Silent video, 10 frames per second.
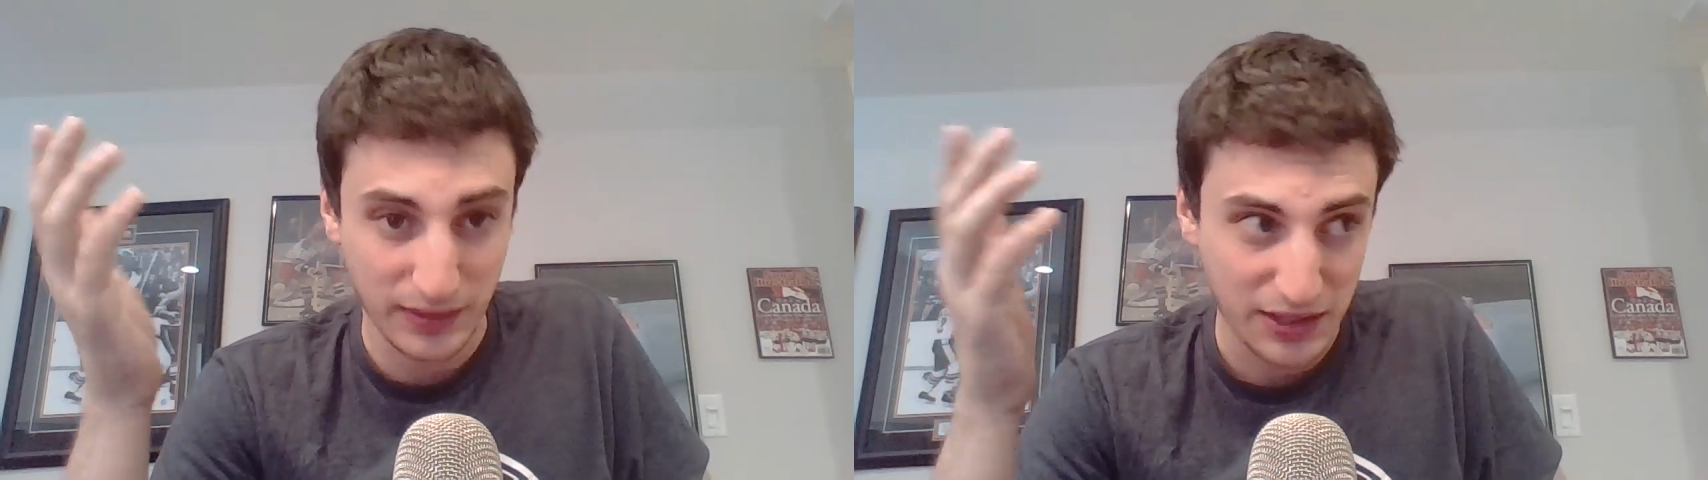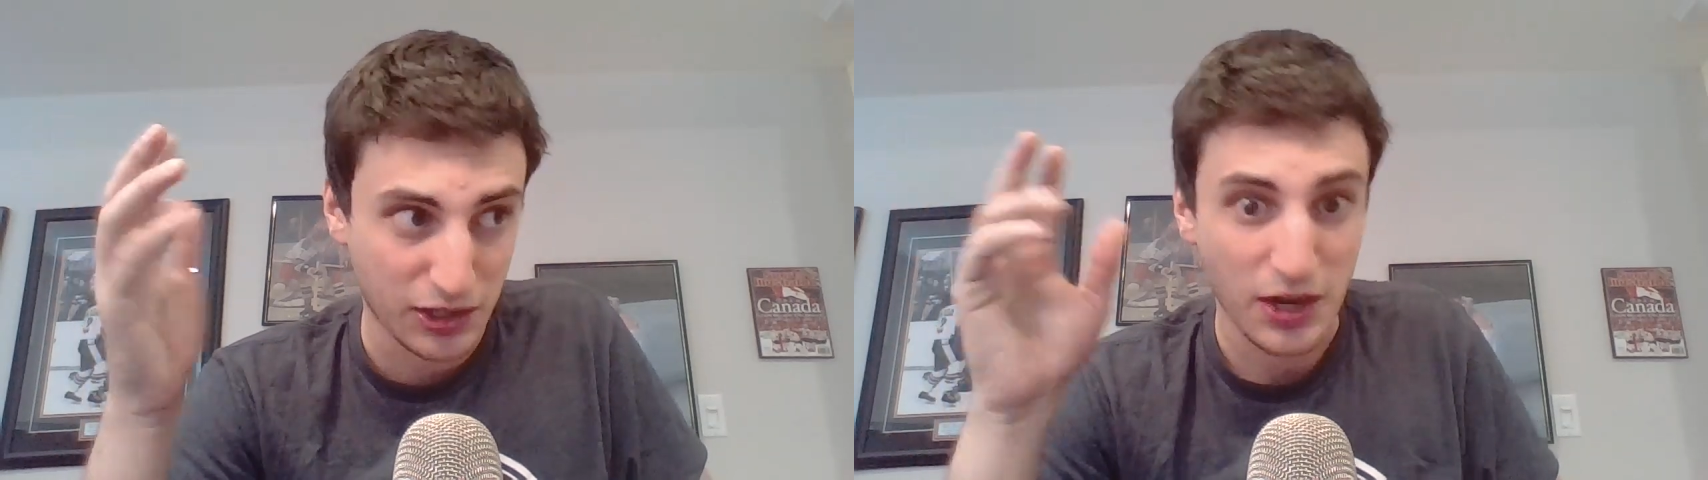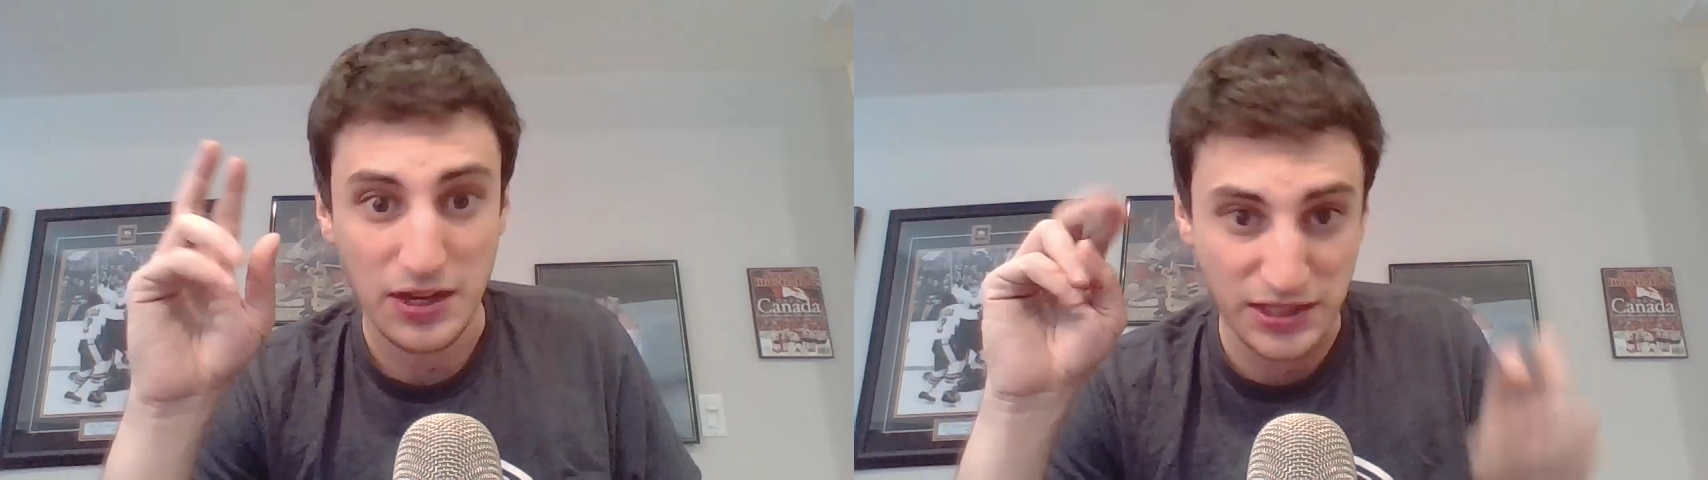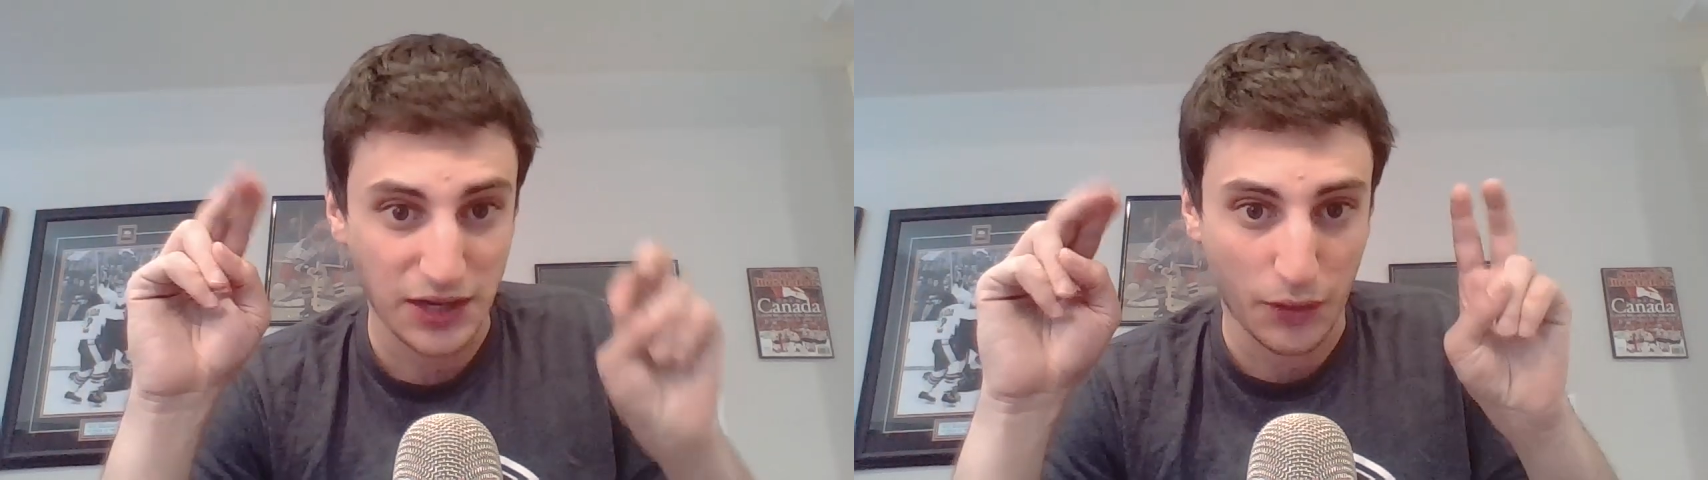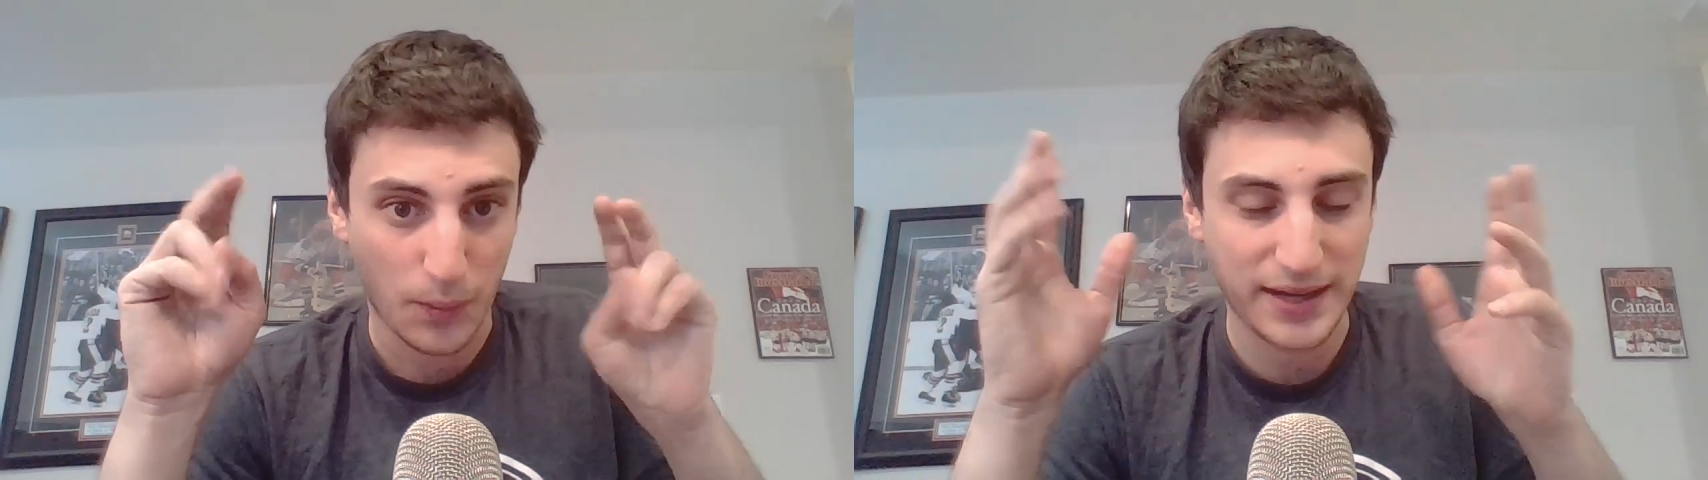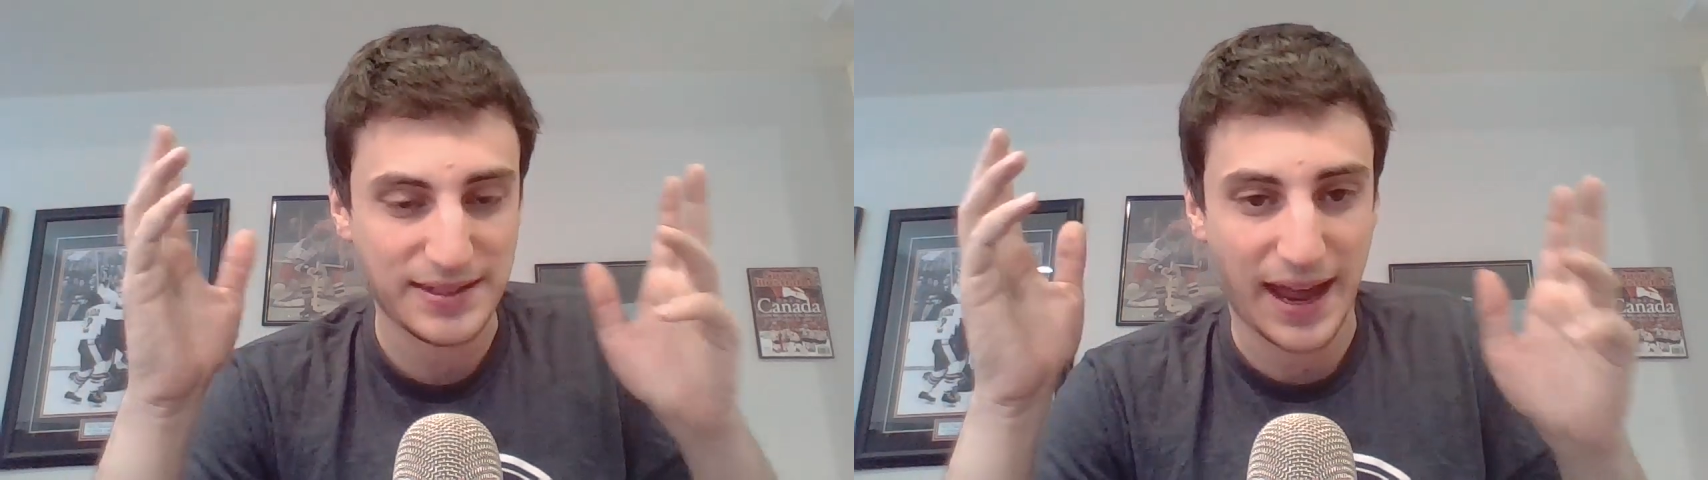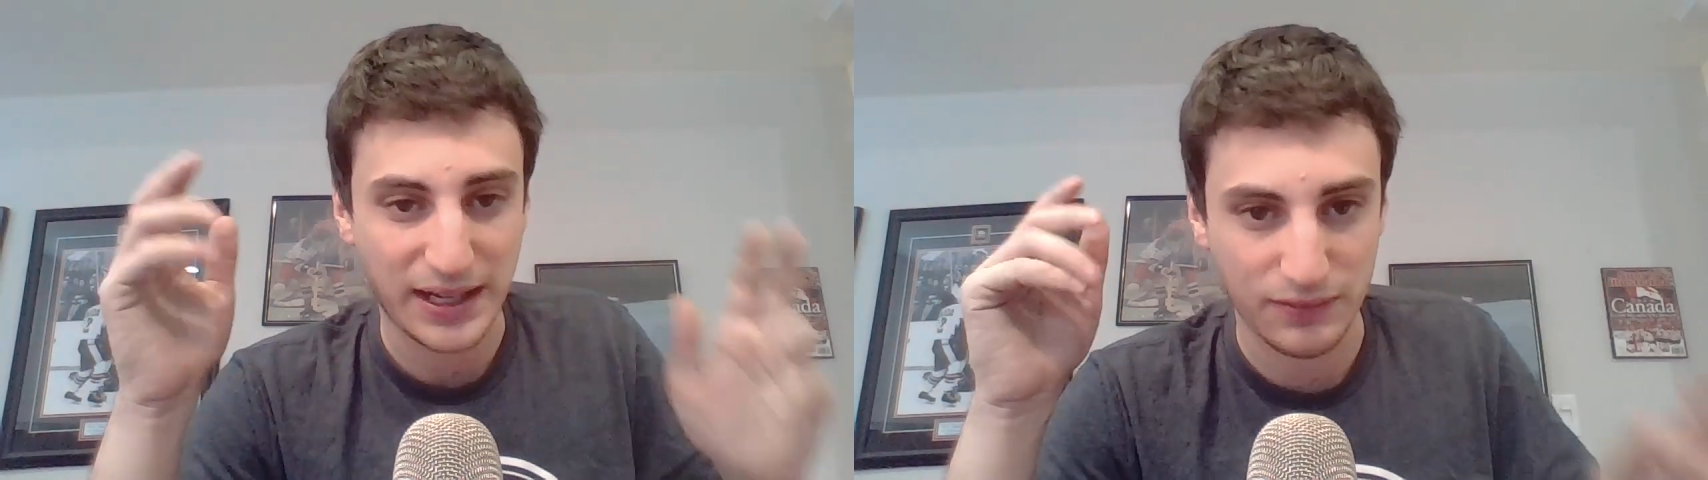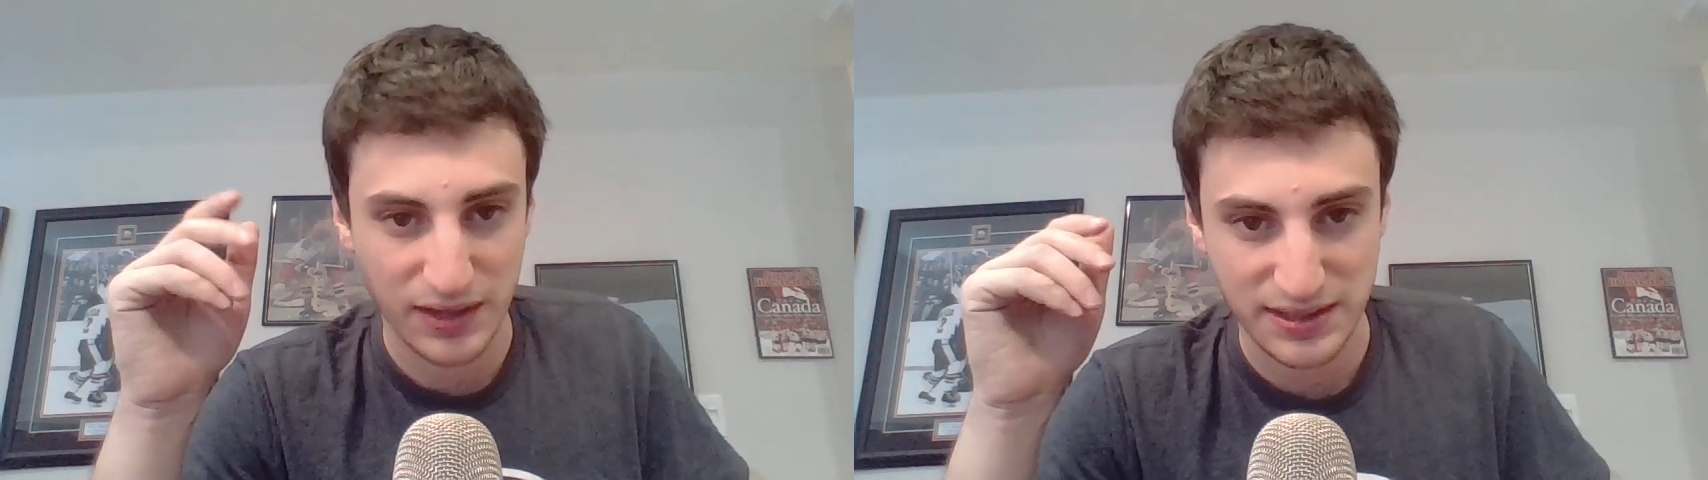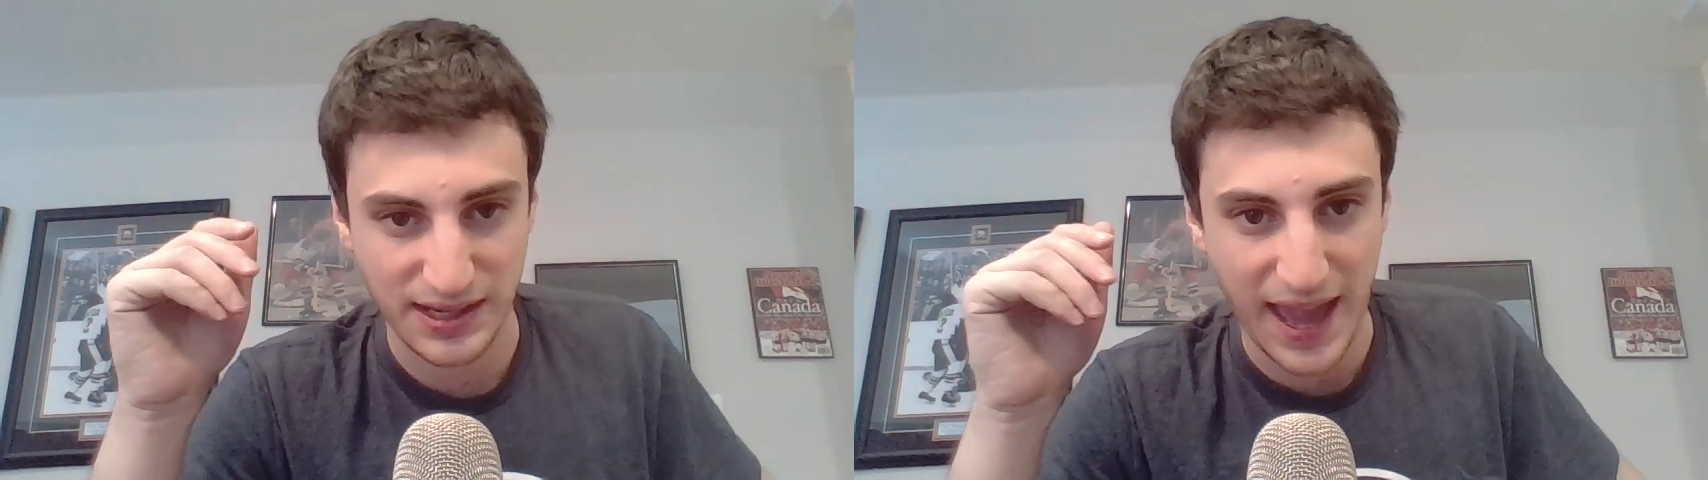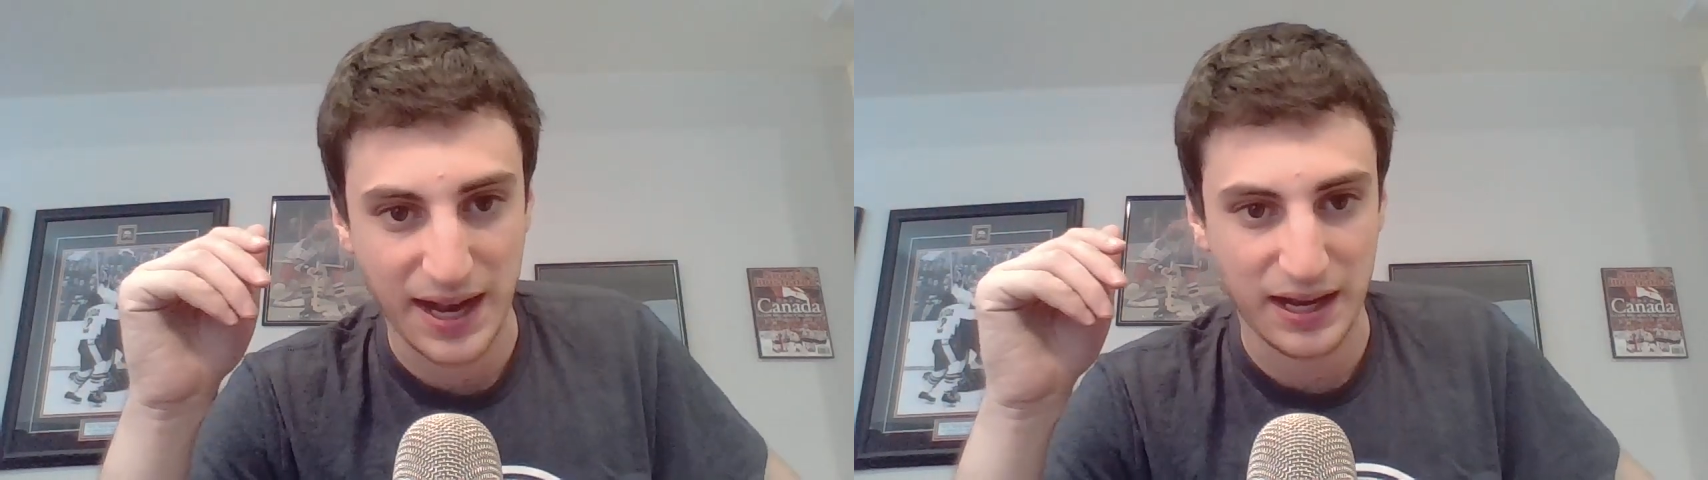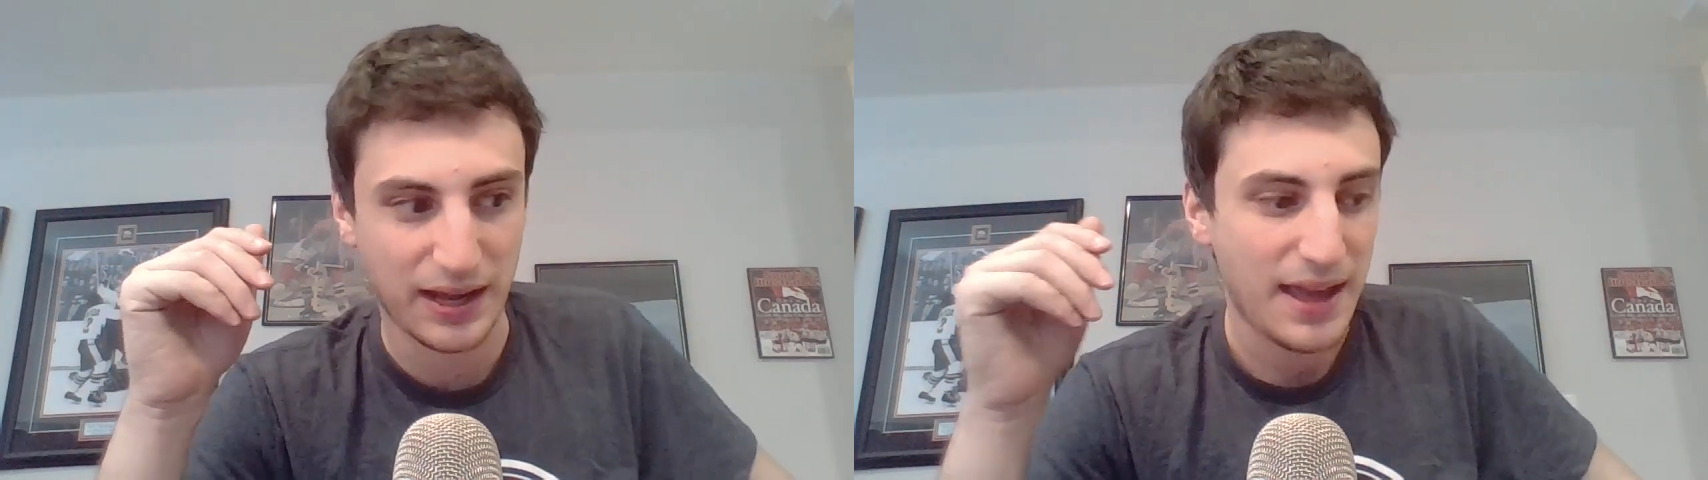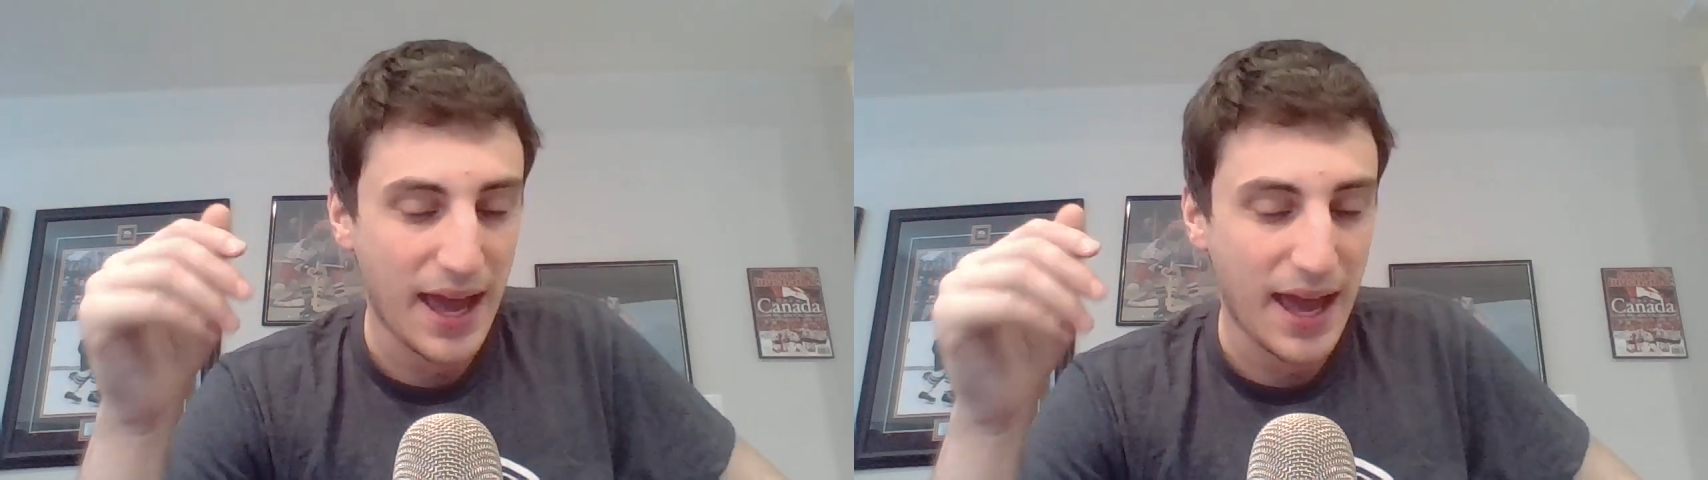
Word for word: These are civil rights activists in Canada,